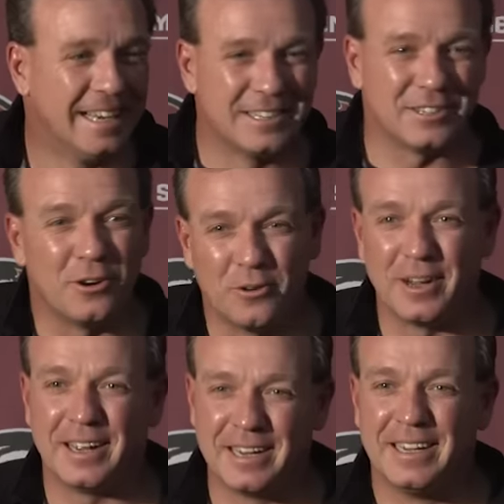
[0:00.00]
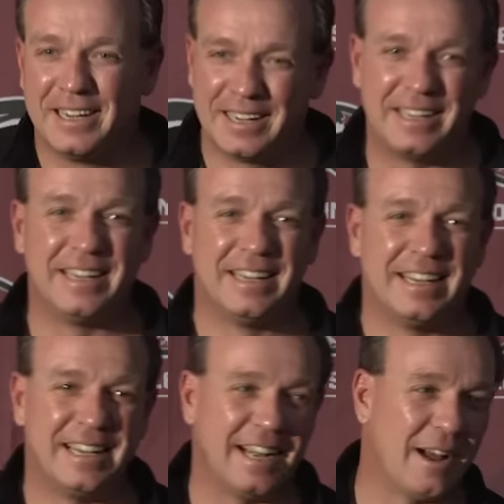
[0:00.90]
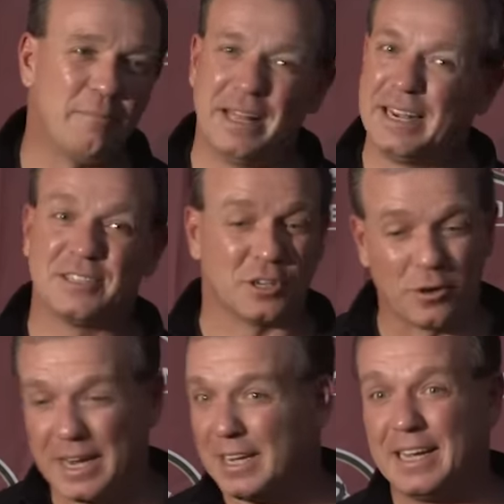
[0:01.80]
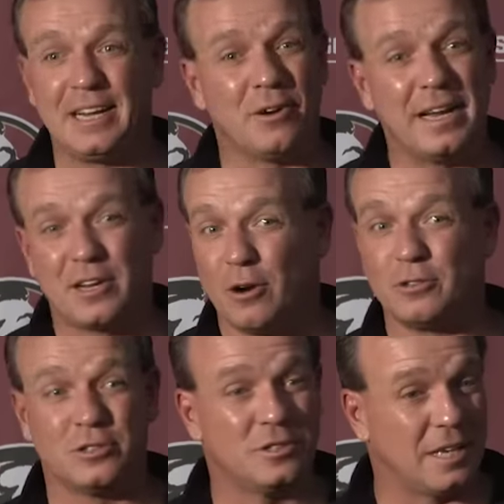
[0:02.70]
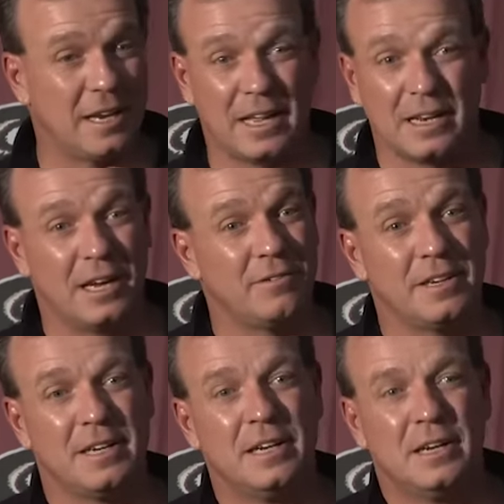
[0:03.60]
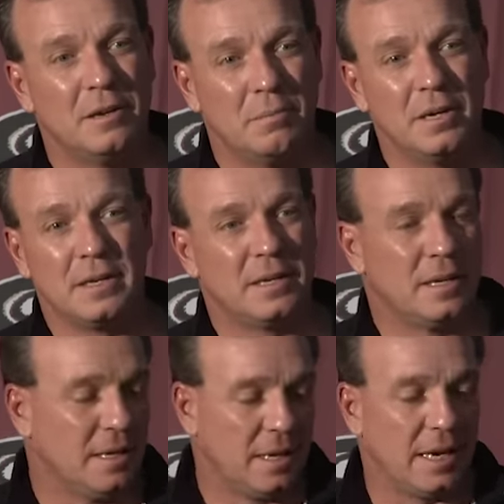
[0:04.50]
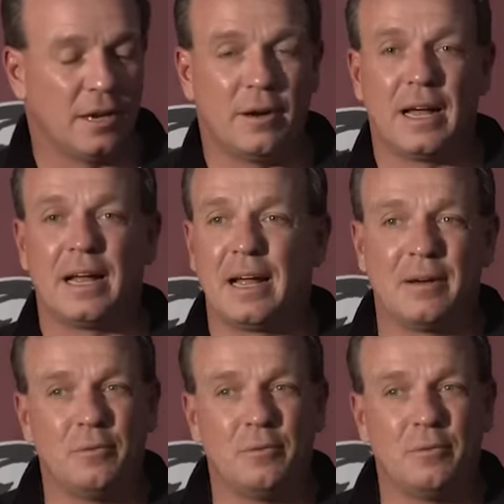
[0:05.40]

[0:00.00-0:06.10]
So I've been in it. It's a great league, great coaches. They love it. But, you know,